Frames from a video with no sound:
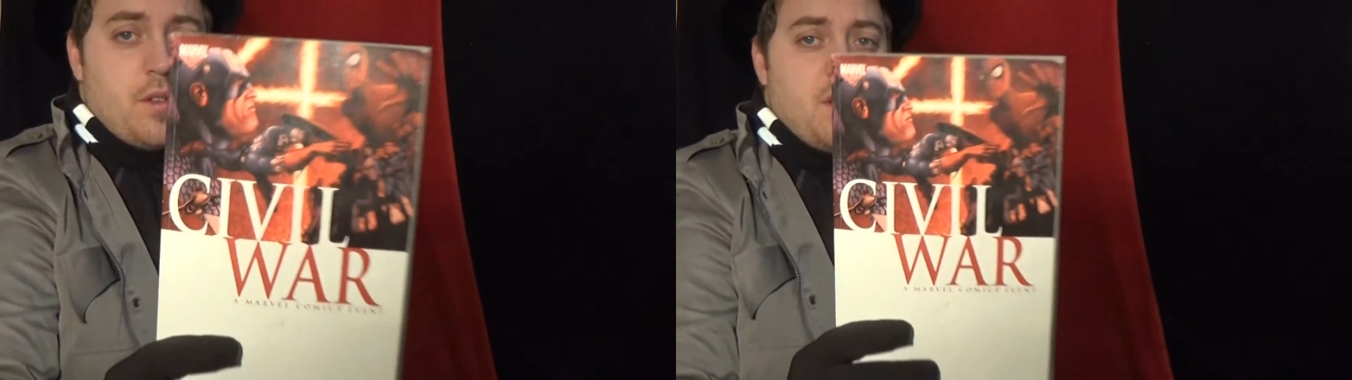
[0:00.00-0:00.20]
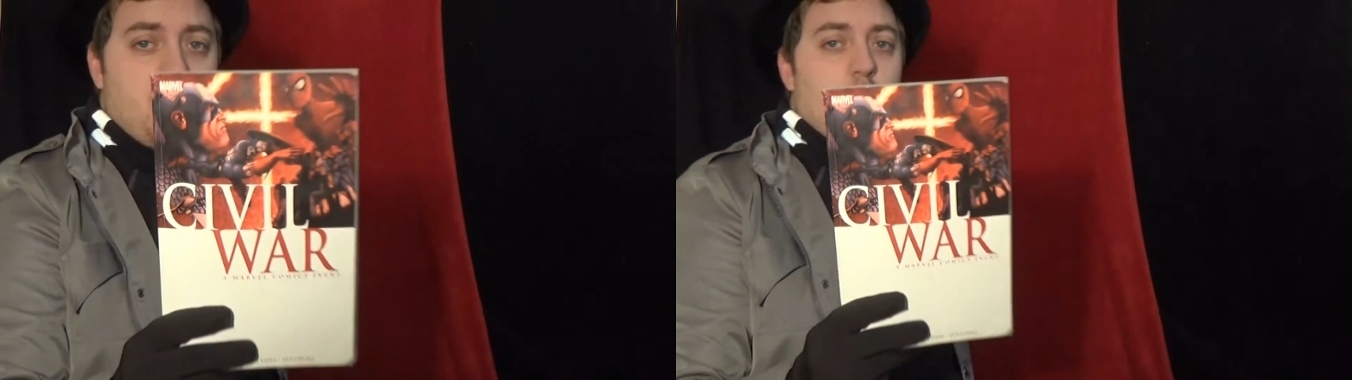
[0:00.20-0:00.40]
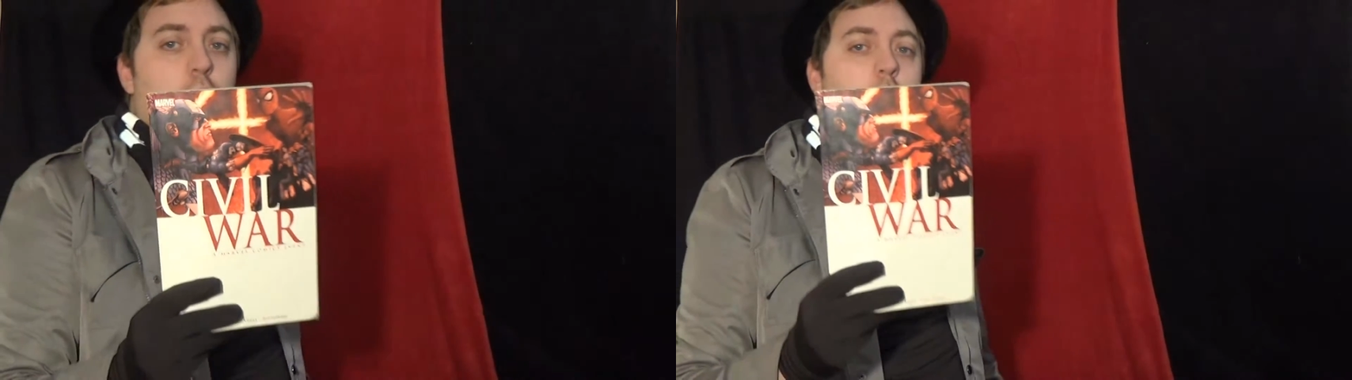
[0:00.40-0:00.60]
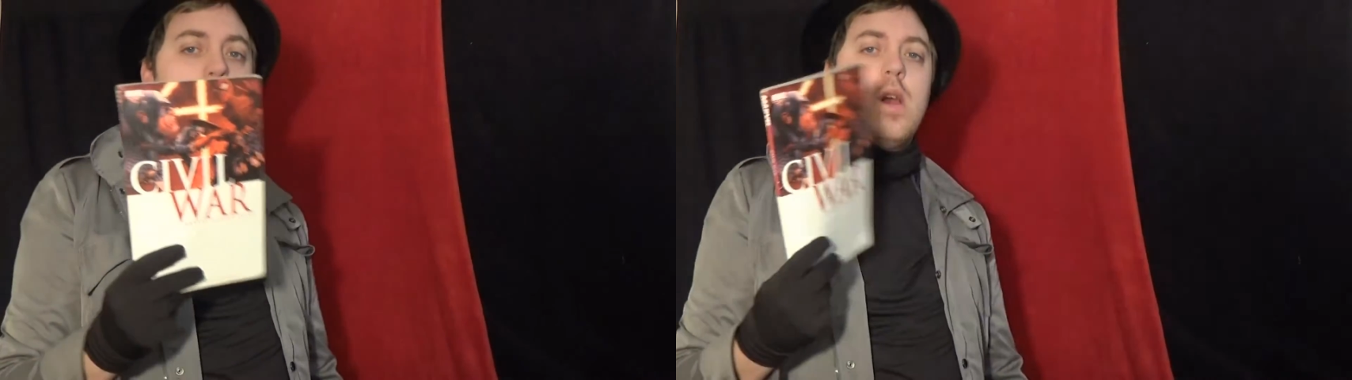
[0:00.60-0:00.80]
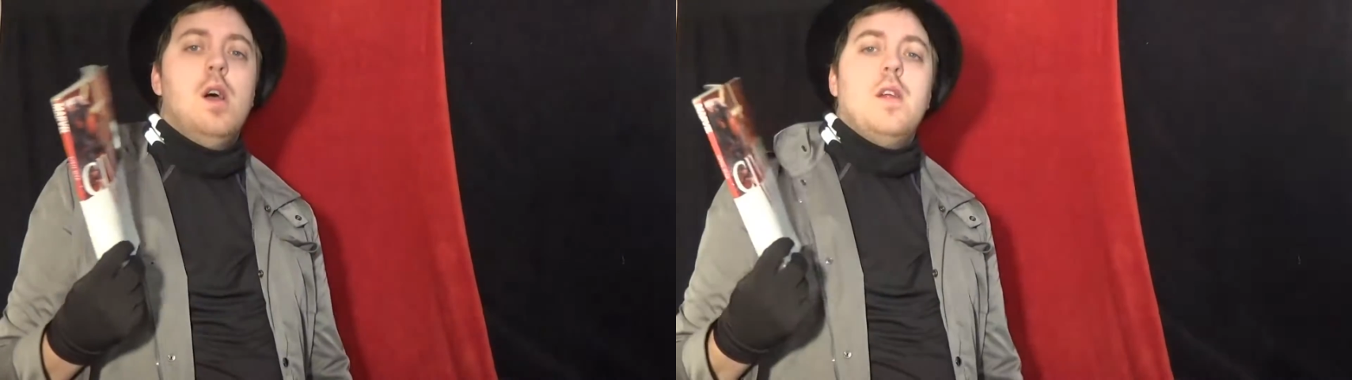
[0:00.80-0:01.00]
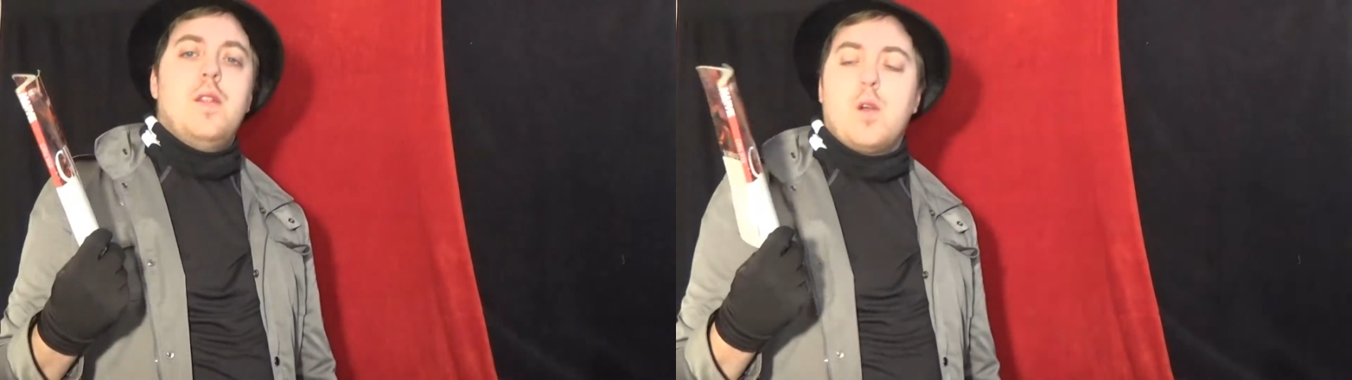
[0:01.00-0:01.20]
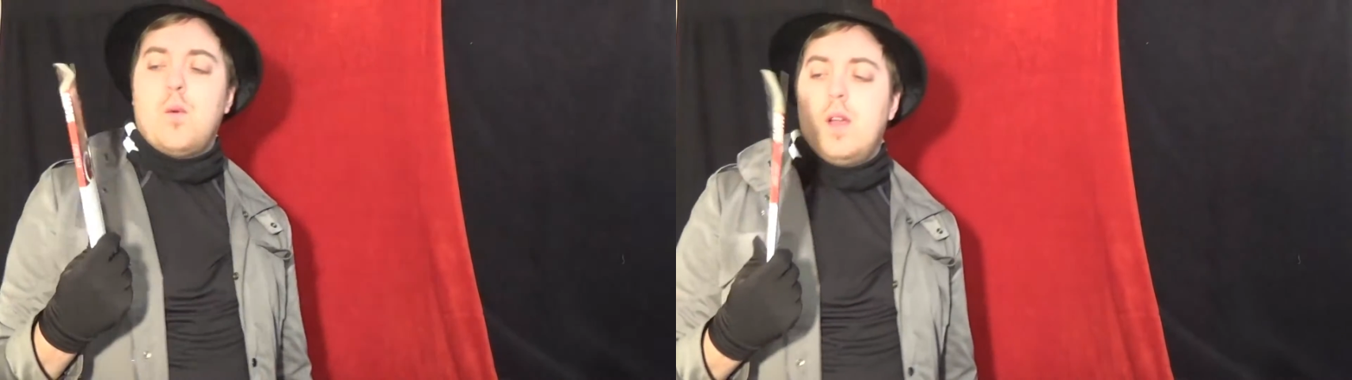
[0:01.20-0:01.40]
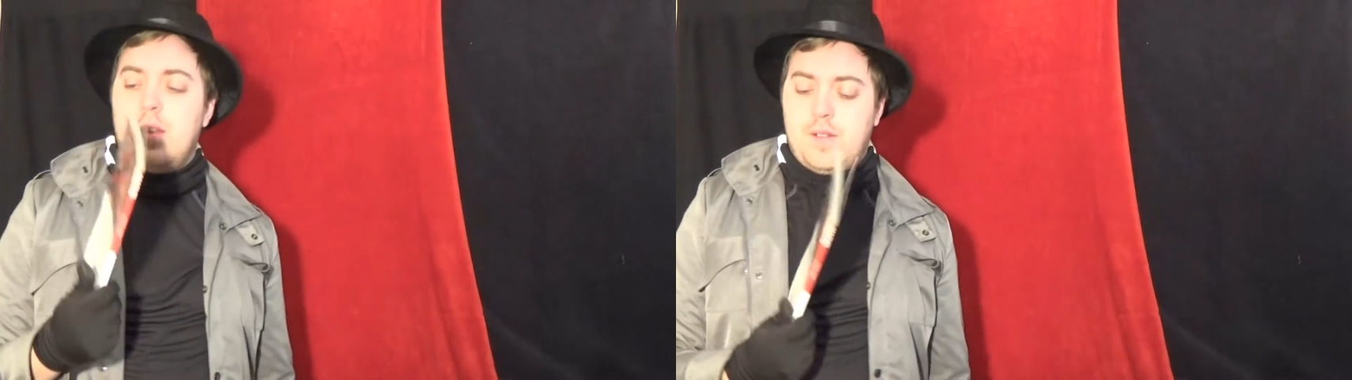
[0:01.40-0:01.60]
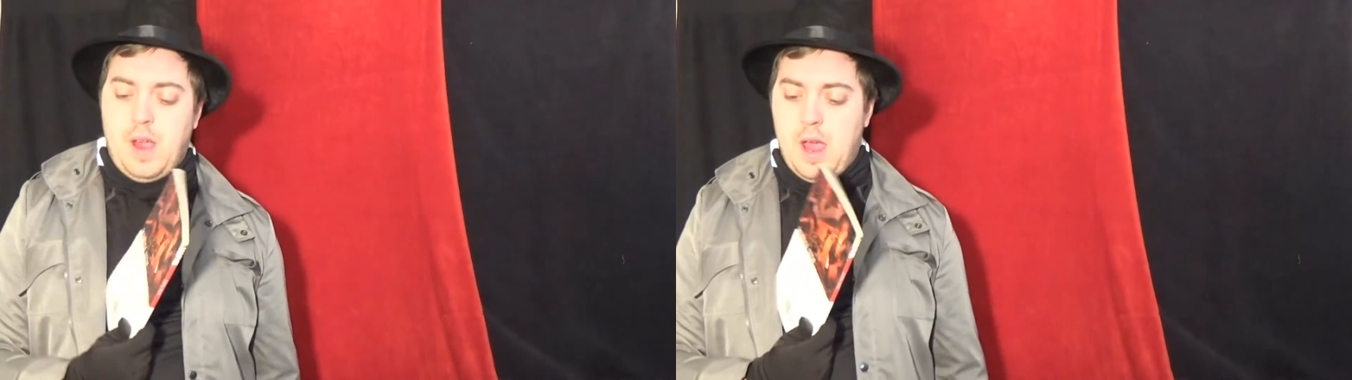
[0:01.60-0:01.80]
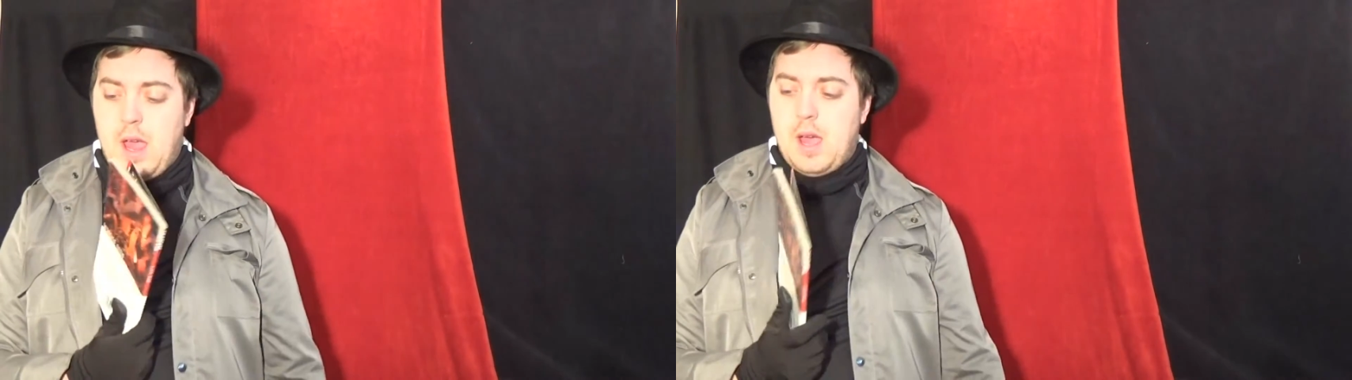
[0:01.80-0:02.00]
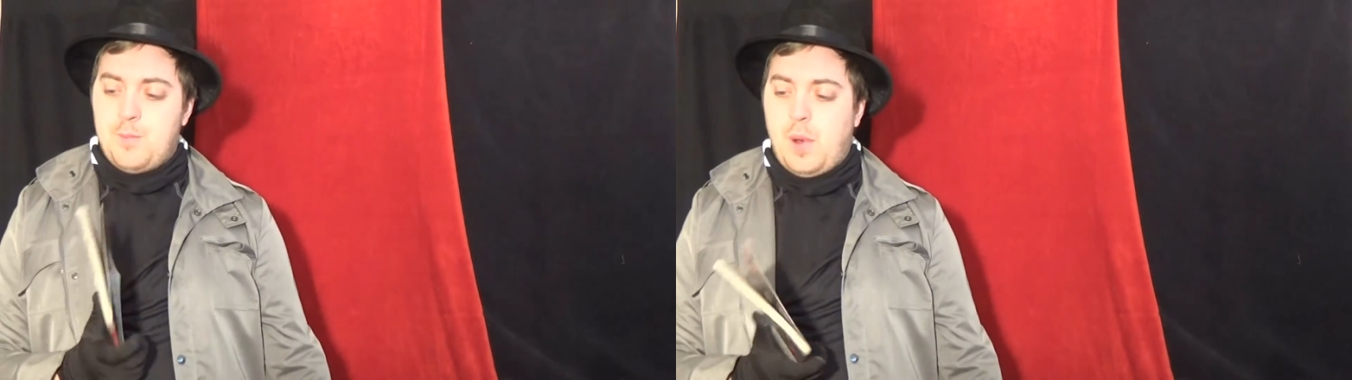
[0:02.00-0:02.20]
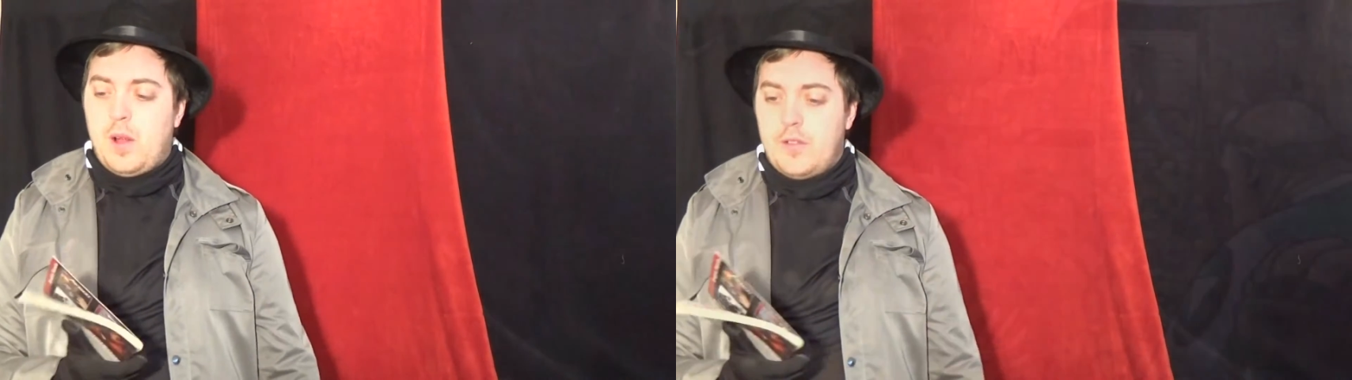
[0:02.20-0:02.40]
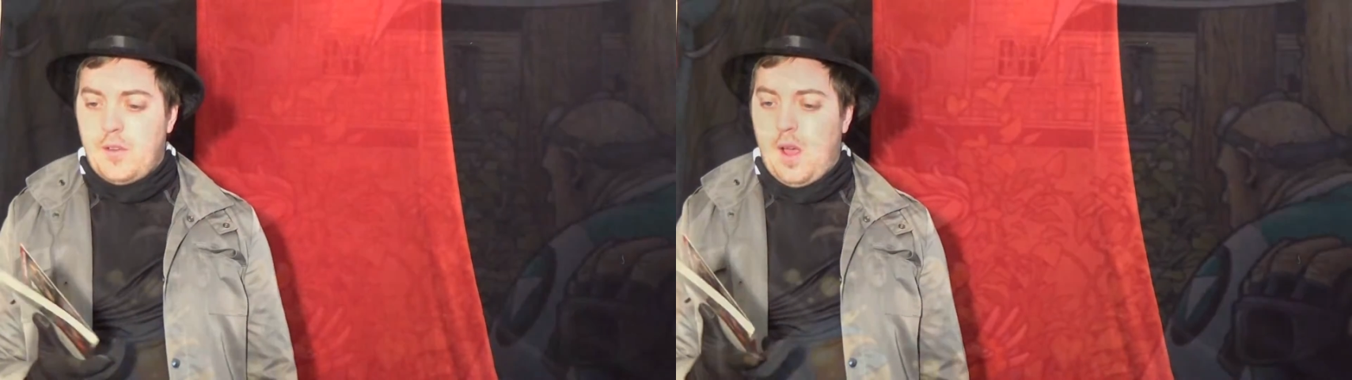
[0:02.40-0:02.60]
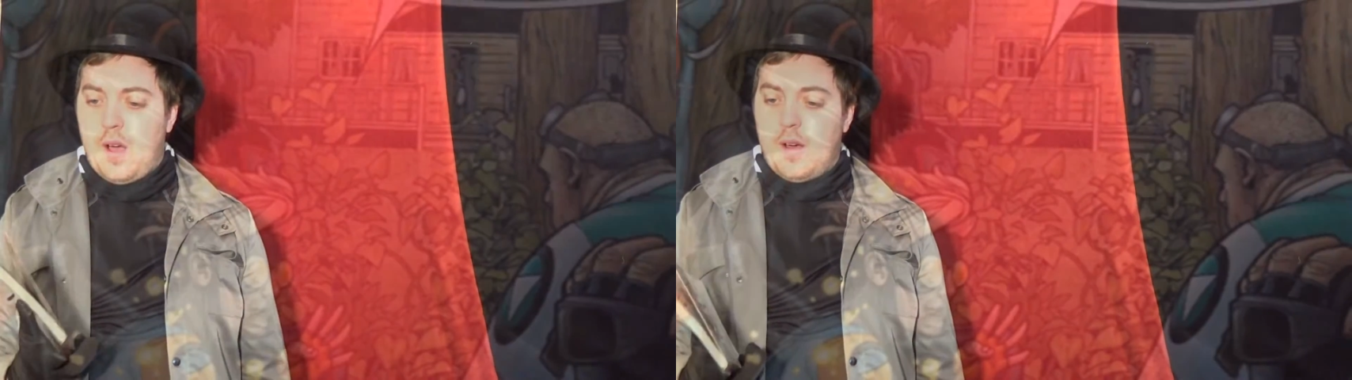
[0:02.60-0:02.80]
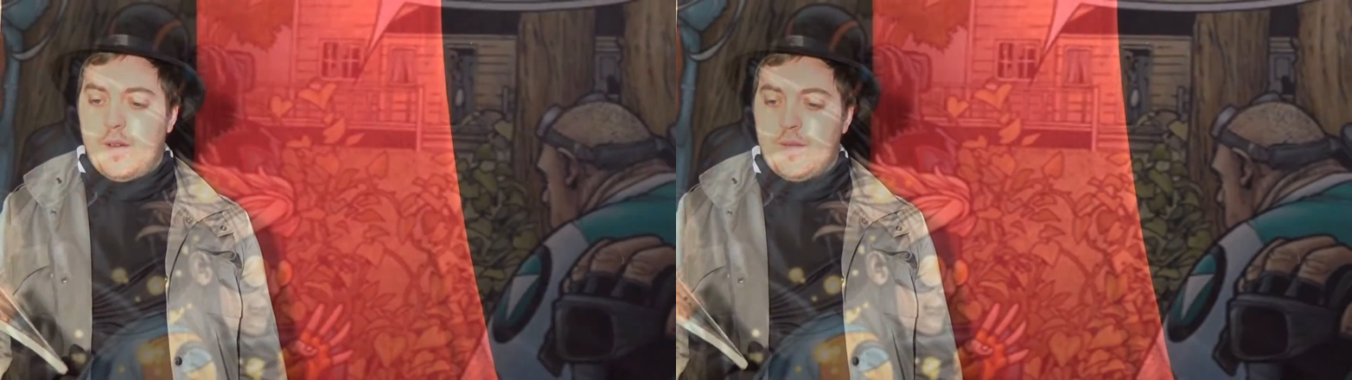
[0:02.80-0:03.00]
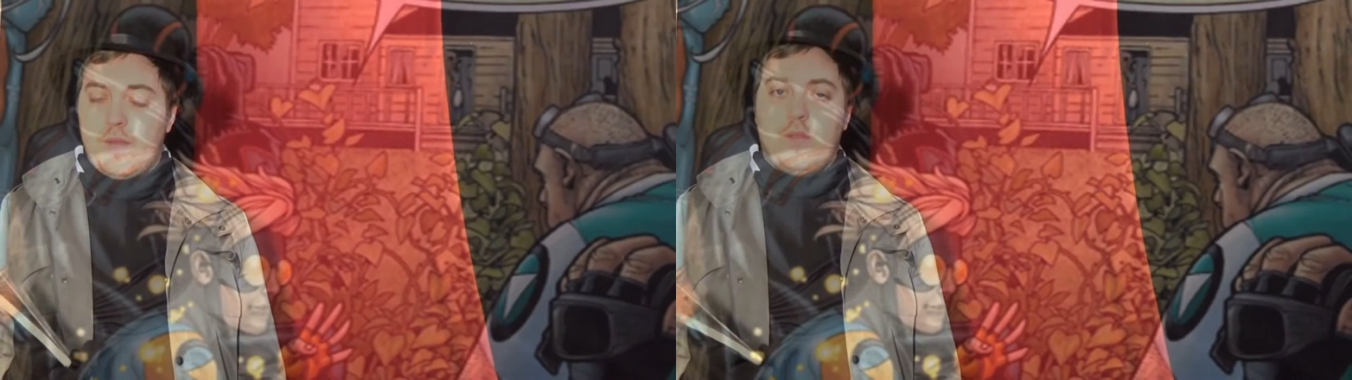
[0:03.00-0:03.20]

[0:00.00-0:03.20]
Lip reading: Civil War, there was a bunch of